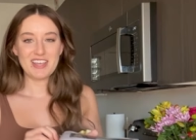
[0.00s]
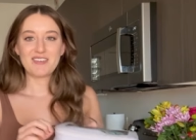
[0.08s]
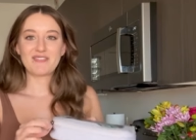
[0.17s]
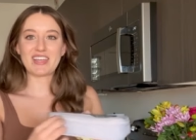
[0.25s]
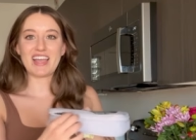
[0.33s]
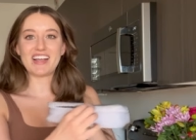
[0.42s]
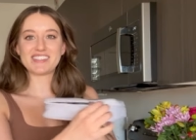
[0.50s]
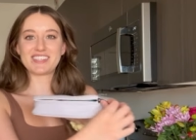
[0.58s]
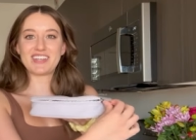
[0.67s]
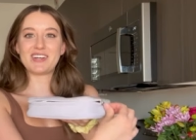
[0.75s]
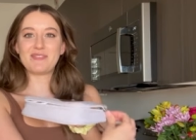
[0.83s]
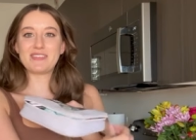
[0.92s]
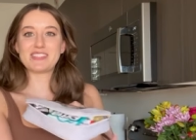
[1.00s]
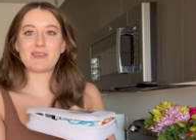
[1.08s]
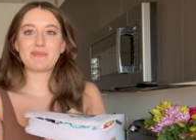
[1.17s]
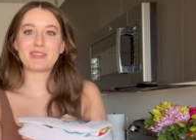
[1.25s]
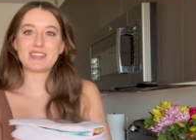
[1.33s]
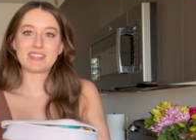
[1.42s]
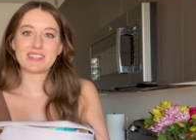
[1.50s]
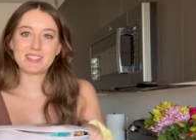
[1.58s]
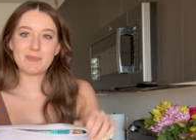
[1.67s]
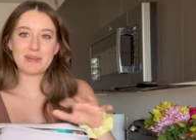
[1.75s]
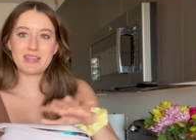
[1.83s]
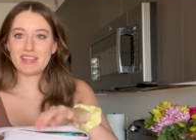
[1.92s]
But yeah, so it opens up with a little
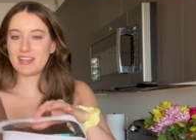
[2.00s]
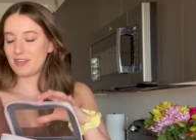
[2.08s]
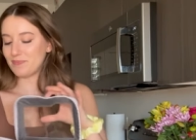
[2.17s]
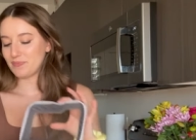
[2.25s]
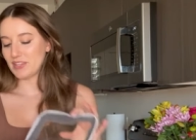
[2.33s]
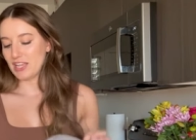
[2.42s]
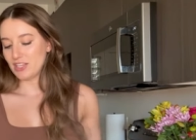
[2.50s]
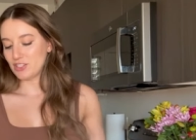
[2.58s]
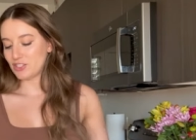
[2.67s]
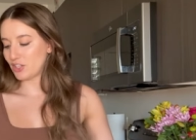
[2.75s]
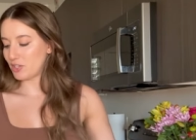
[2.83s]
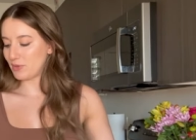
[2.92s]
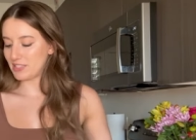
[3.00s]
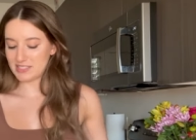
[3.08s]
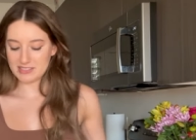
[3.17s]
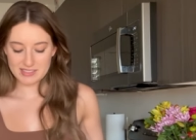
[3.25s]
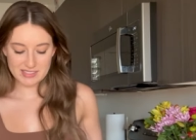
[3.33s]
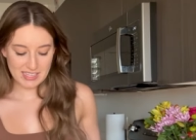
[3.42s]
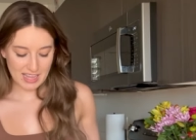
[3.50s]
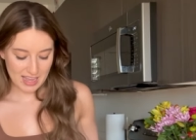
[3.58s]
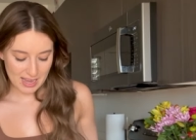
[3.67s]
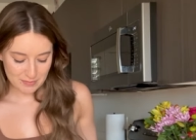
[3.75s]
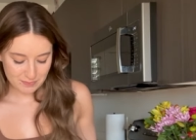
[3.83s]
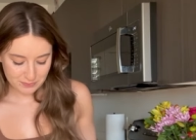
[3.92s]
zipper here. Show you what's
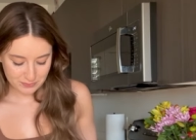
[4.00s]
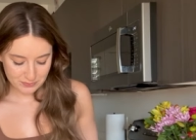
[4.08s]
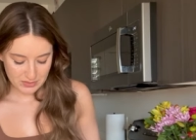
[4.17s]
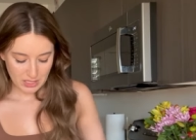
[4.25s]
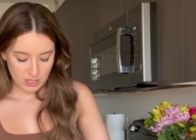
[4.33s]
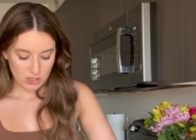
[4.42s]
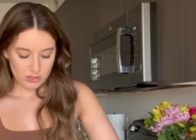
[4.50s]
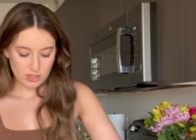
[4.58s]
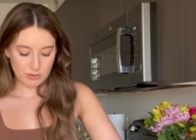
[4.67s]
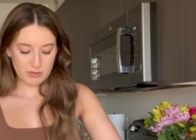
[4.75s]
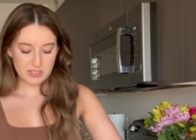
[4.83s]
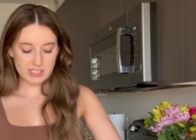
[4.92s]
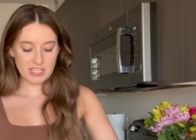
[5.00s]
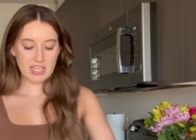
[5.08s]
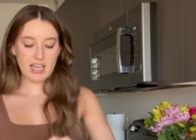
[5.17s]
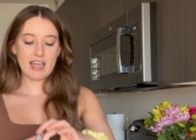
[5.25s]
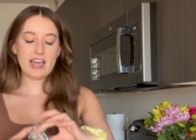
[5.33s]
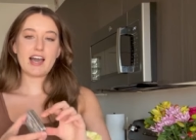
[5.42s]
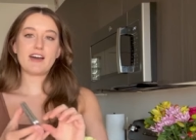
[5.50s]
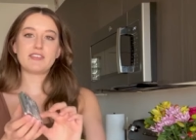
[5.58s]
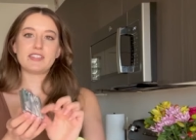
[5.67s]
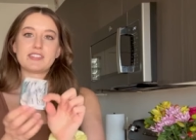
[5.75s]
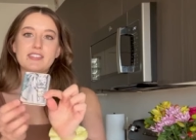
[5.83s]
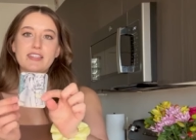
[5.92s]
inside. So first thing I have
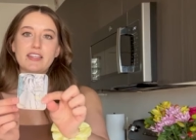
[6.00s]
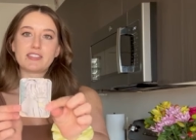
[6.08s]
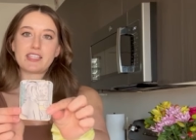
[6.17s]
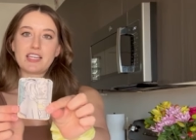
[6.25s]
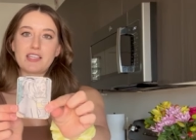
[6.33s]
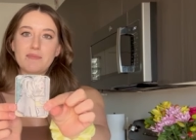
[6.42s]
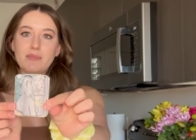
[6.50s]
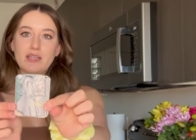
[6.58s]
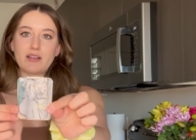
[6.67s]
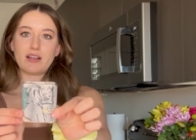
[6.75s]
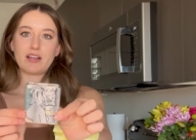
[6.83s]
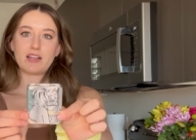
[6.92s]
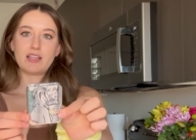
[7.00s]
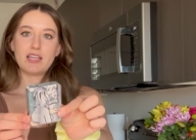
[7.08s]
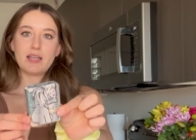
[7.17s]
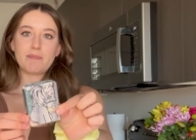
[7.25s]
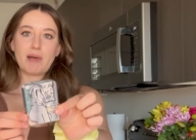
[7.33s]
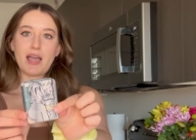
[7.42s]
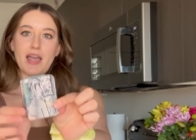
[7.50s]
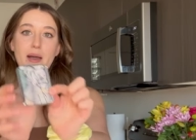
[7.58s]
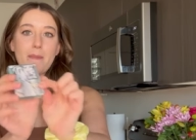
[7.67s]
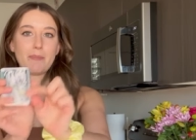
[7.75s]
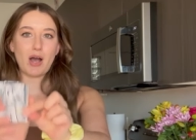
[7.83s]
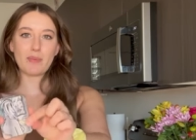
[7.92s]
is this little tiny mirror. My
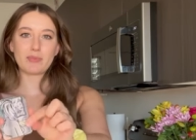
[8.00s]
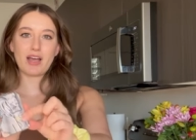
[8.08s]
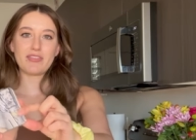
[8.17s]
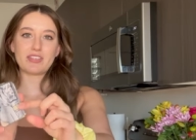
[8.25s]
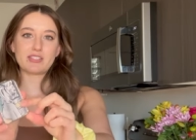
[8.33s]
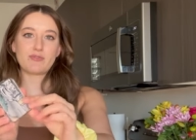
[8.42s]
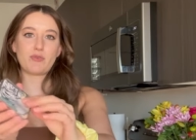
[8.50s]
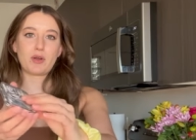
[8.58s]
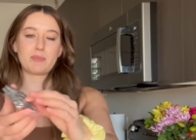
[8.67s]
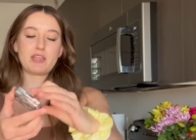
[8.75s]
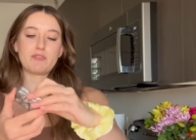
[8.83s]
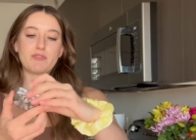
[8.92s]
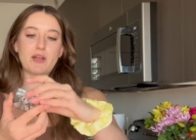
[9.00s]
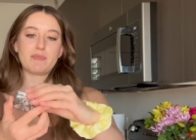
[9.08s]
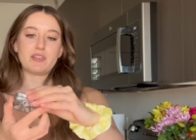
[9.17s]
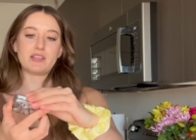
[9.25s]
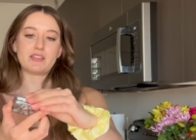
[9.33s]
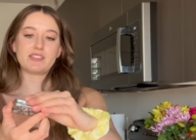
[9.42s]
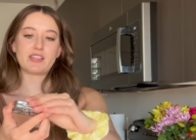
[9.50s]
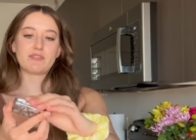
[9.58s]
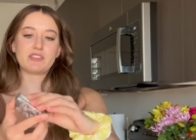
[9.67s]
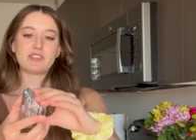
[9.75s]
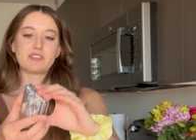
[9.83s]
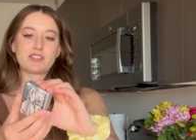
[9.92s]
mom got this for me from the San
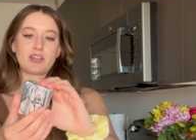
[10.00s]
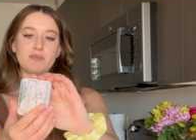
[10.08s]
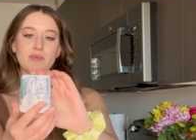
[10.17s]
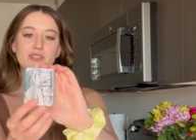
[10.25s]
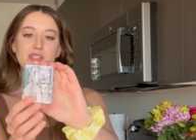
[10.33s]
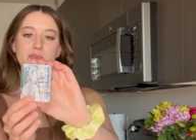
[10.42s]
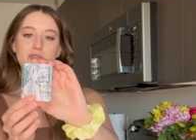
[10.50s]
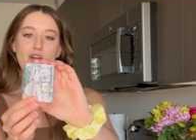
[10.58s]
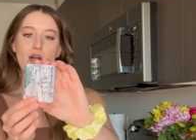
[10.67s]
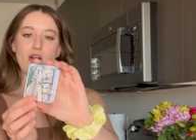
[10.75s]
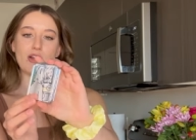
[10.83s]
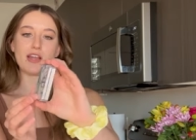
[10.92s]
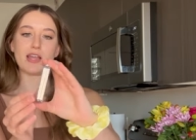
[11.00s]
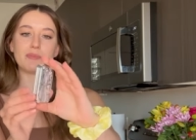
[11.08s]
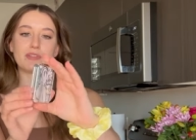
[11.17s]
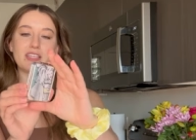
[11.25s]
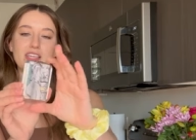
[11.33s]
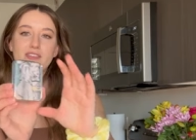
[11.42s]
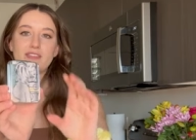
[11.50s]
Francisco Museum of Art, I believe.